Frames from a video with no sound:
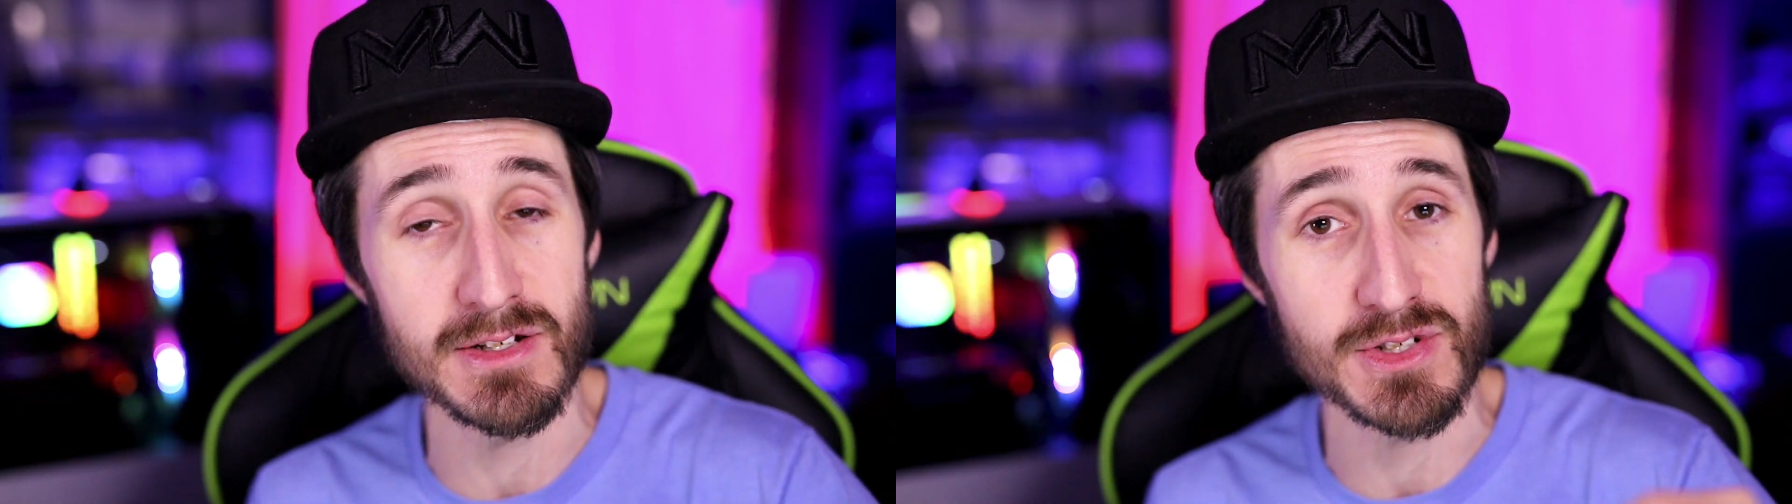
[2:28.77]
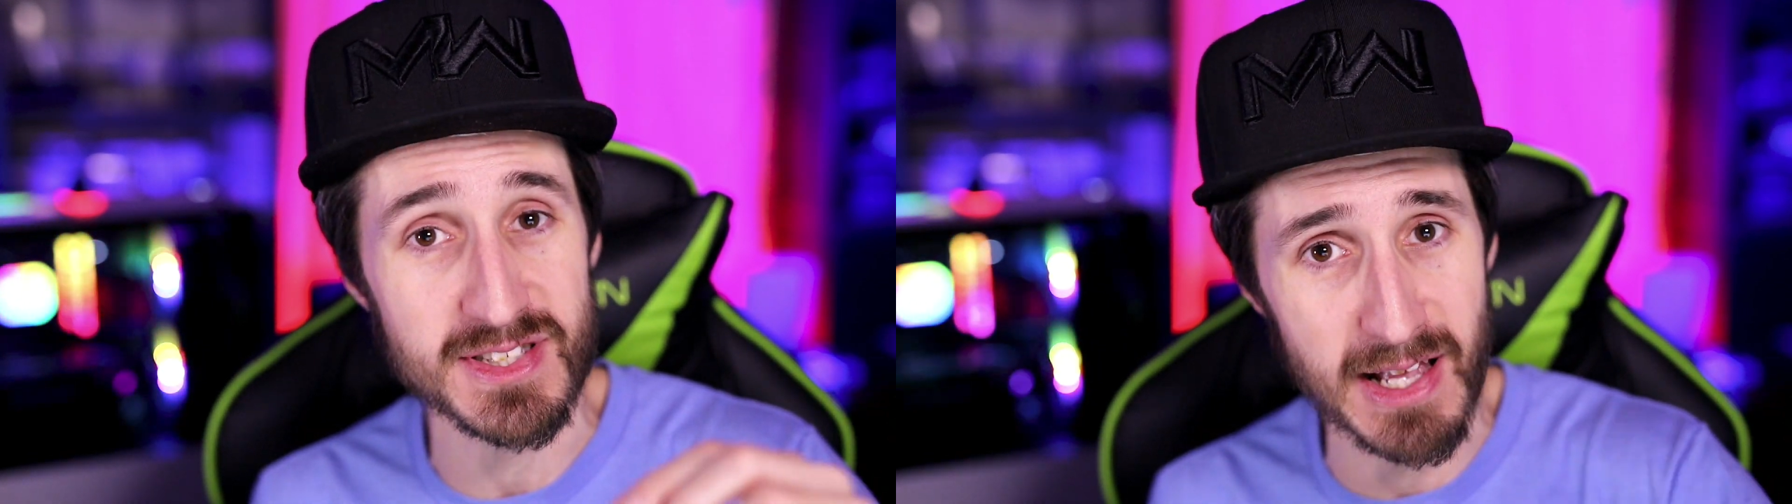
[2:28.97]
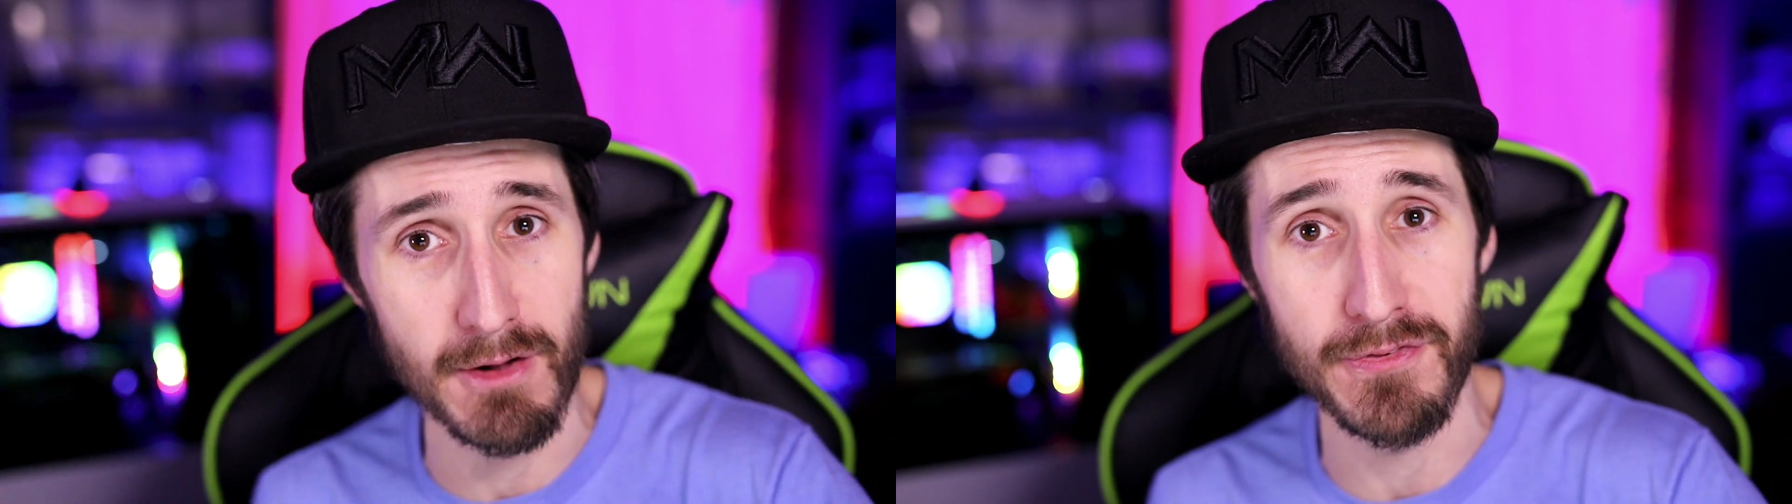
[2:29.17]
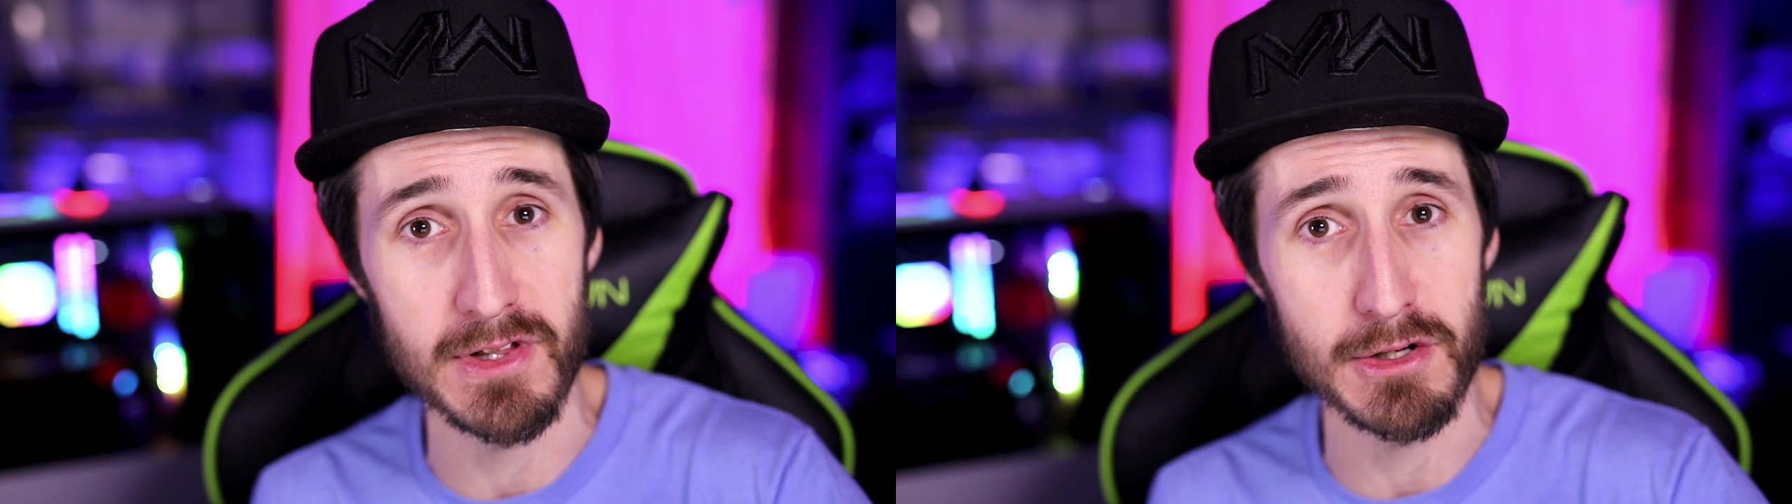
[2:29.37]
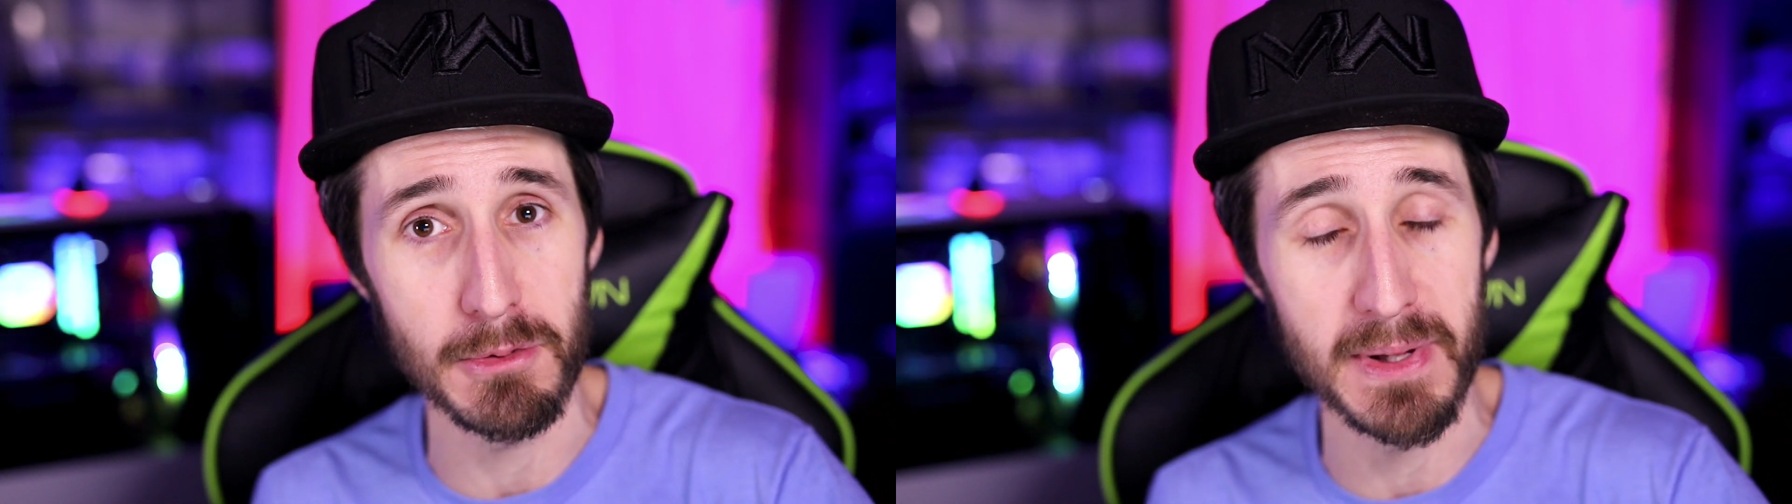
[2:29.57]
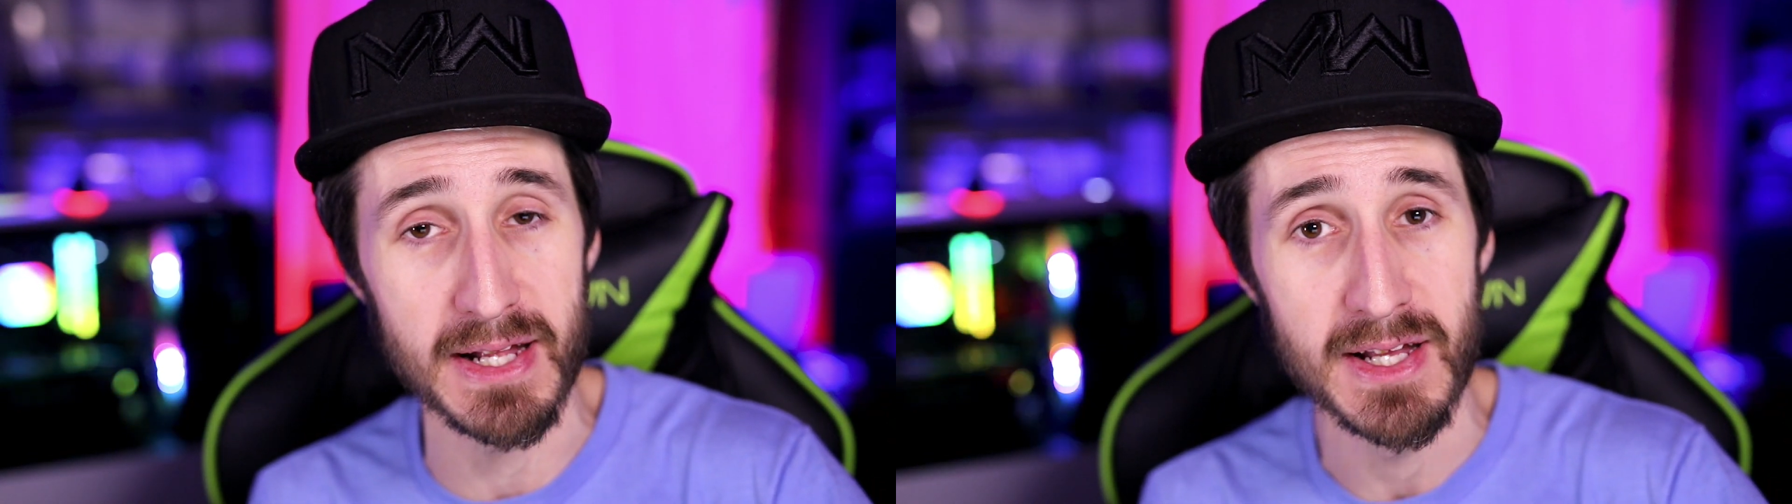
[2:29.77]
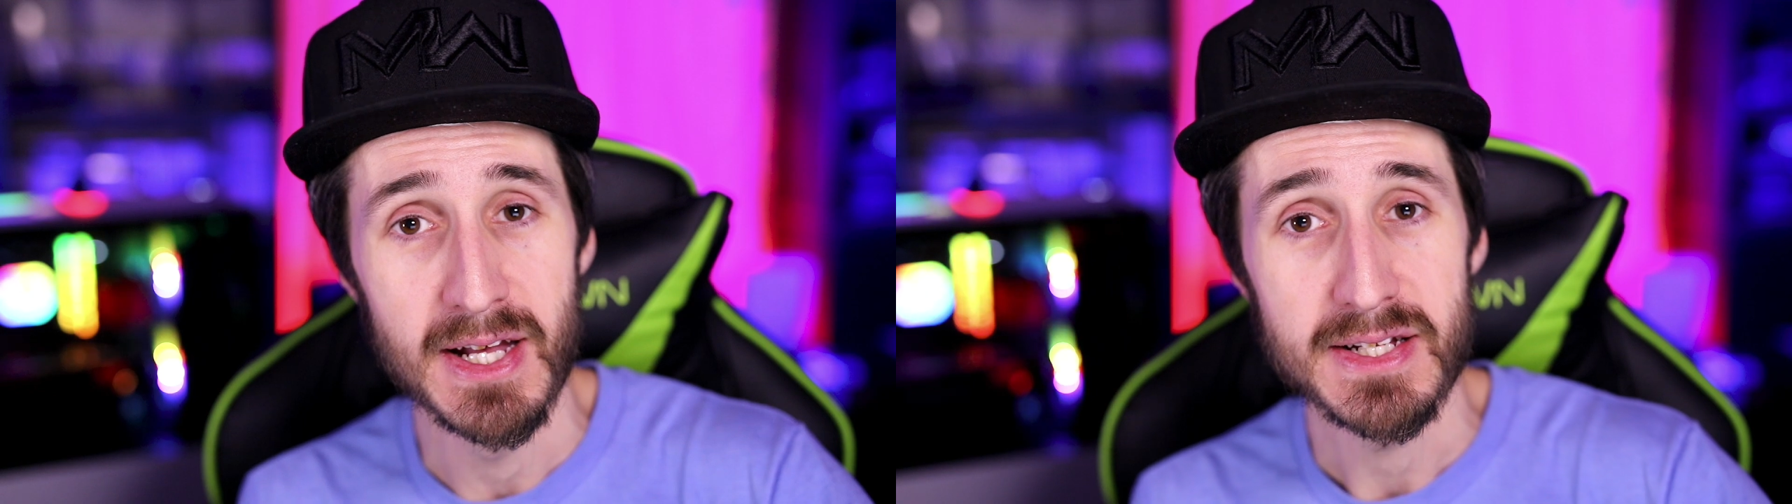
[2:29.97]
yourself a little bit